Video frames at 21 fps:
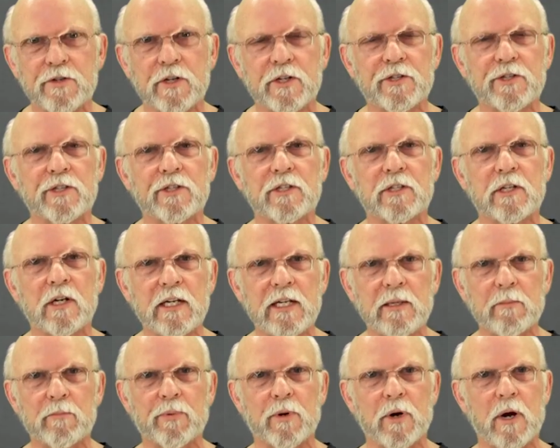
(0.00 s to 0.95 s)
Such as
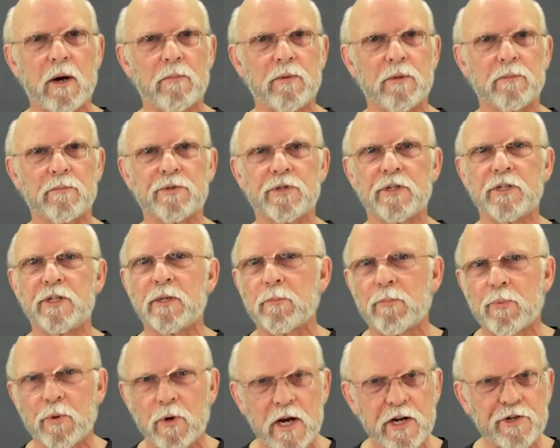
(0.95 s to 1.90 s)
sleep problems,
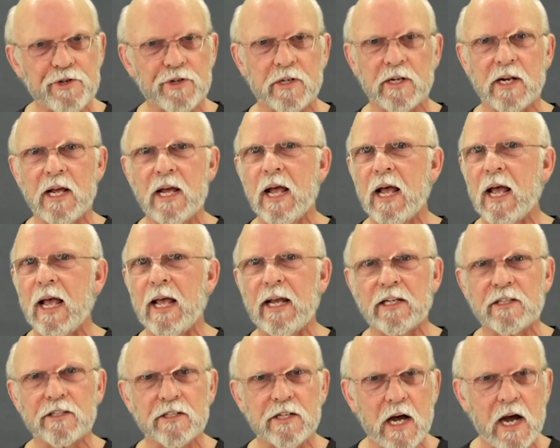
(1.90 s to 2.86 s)
depression,
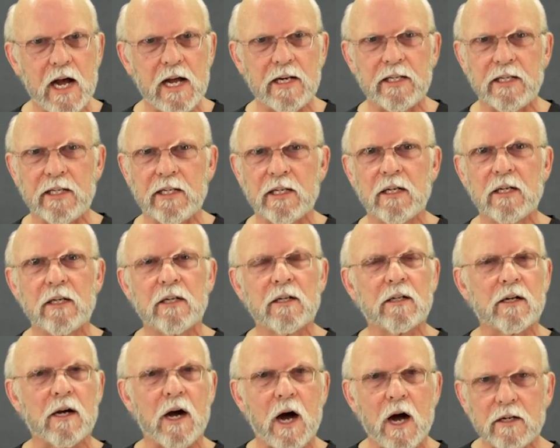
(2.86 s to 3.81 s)
anxiety,
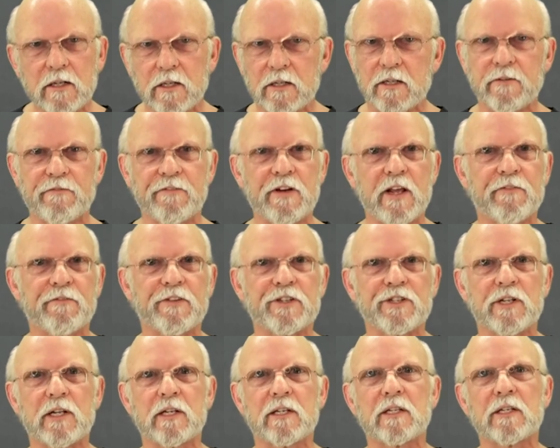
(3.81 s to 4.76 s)
cognitive
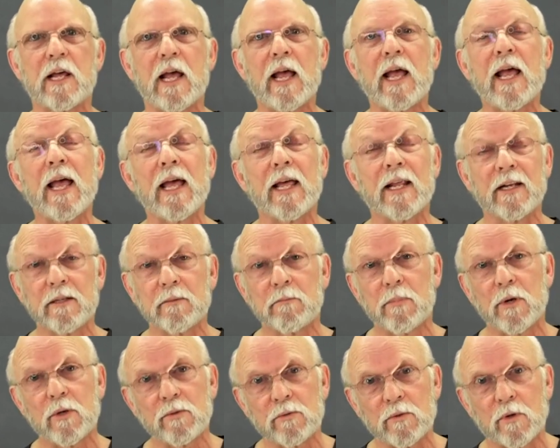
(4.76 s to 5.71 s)
deficits, and
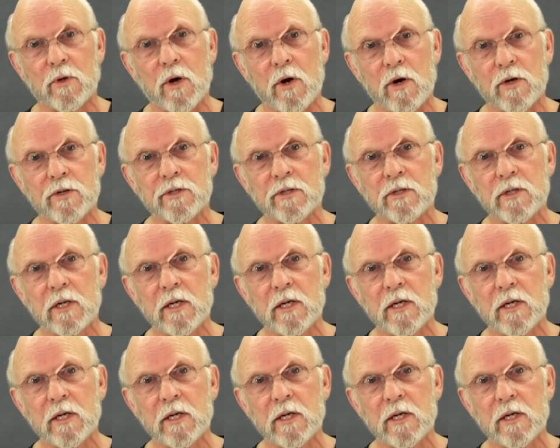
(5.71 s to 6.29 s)
bone loss.